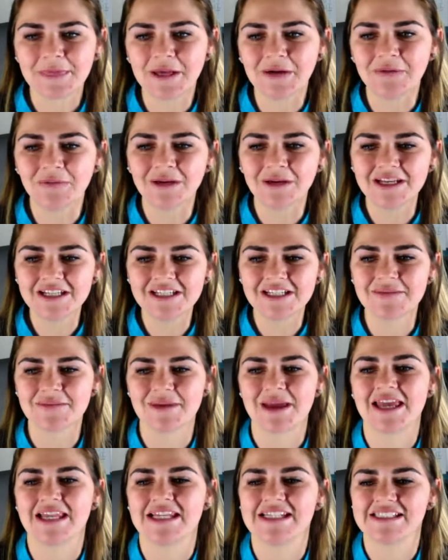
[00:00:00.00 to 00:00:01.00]
Wingtip
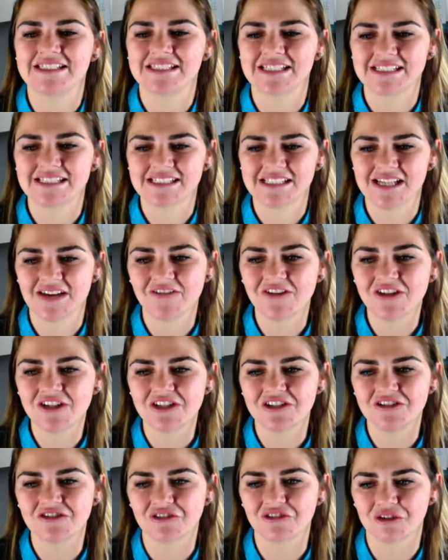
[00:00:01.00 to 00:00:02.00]
80 is saying 7
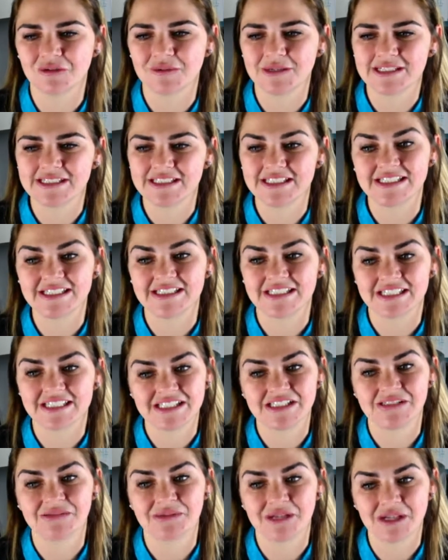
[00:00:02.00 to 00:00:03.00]
years grooming 6
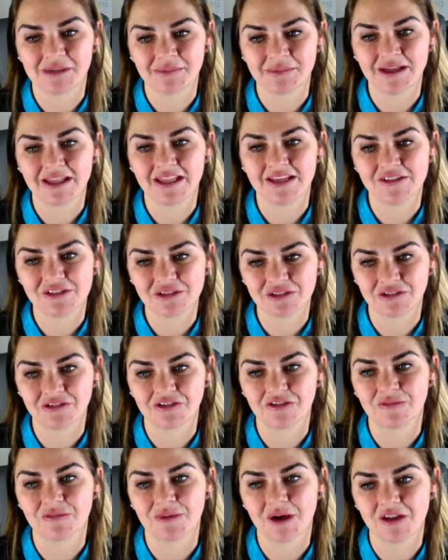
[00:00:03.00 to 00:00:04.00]
days a week. My left
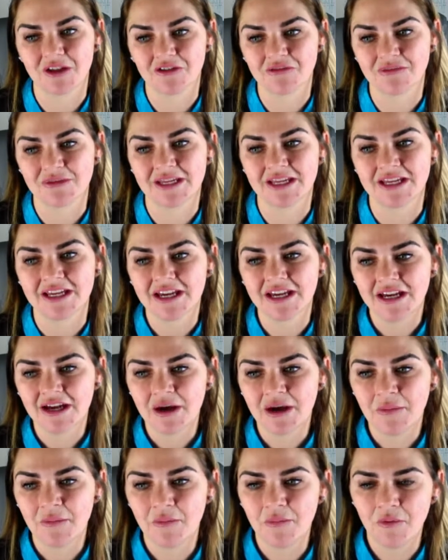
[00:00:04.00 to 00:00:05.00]
shoulders bother me
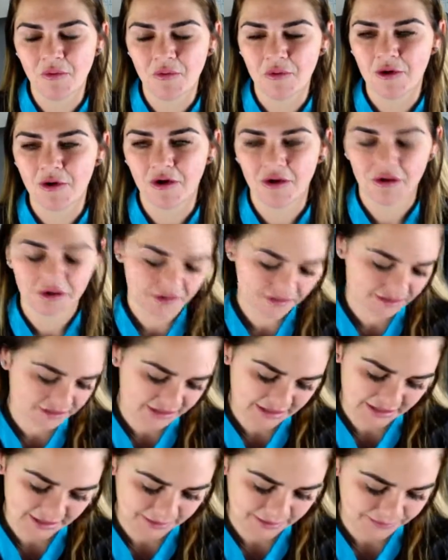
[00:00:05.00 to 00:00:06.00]
more all the
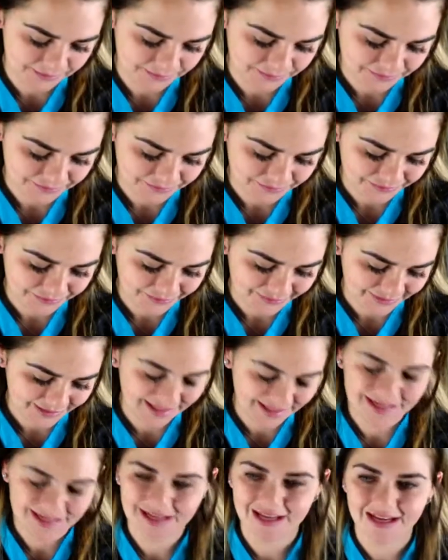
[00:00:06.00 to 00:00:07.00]
time.
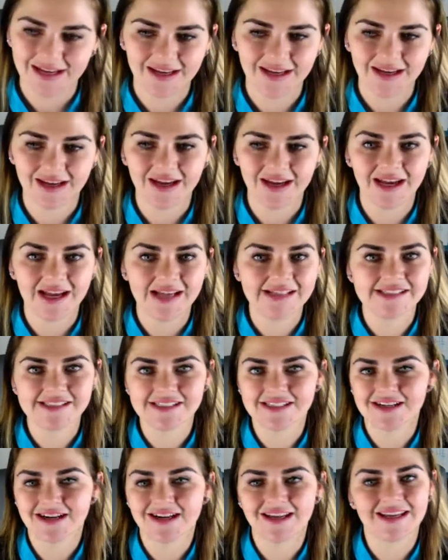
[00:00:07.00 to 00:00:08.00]
And it's
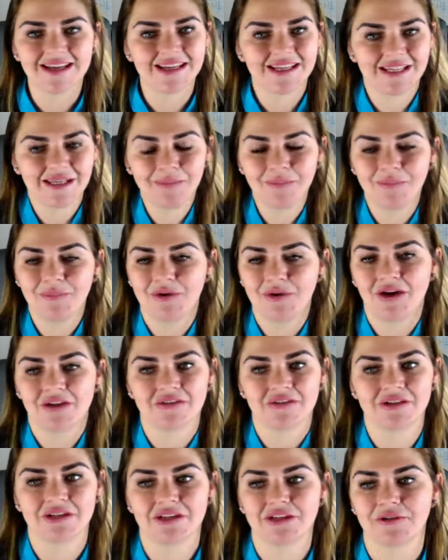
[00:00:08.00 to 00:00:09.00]
going to keep
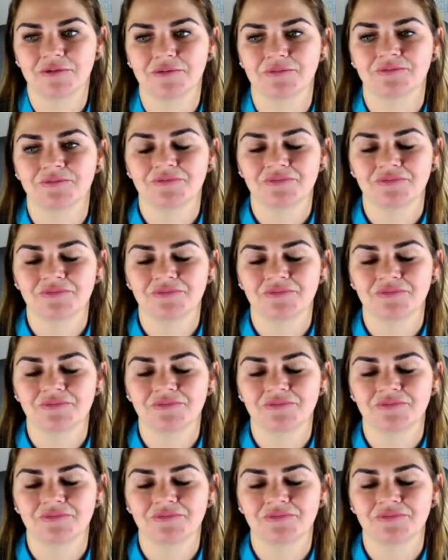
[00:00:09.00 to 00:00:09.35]
bothering you.